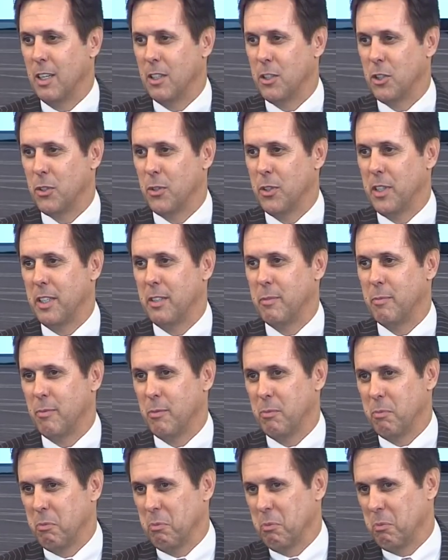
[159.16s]
luxury
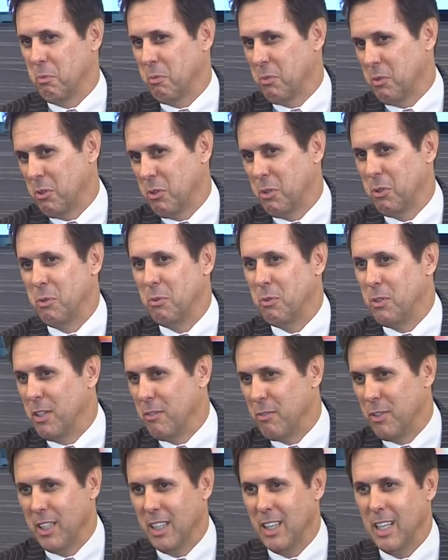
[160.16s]
to
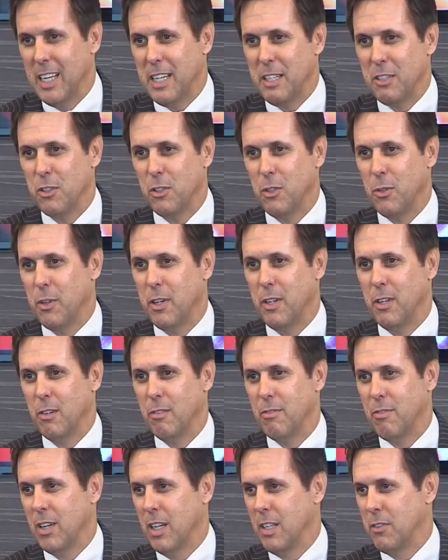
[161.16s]
different lengths. You hear
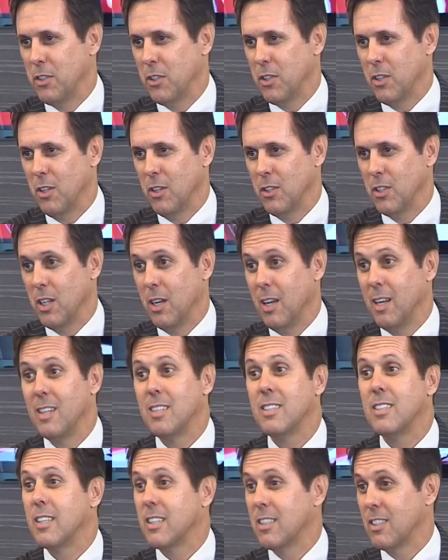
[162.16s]
5 stars,
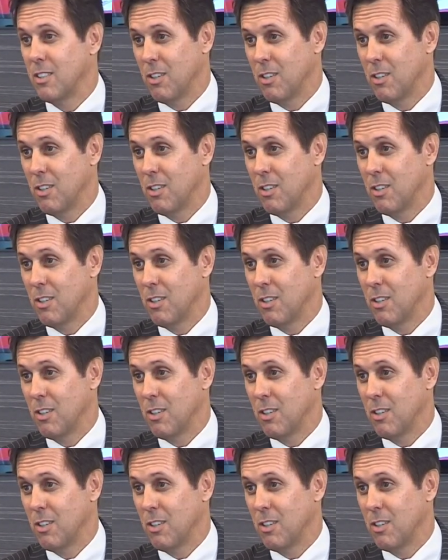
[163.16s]
6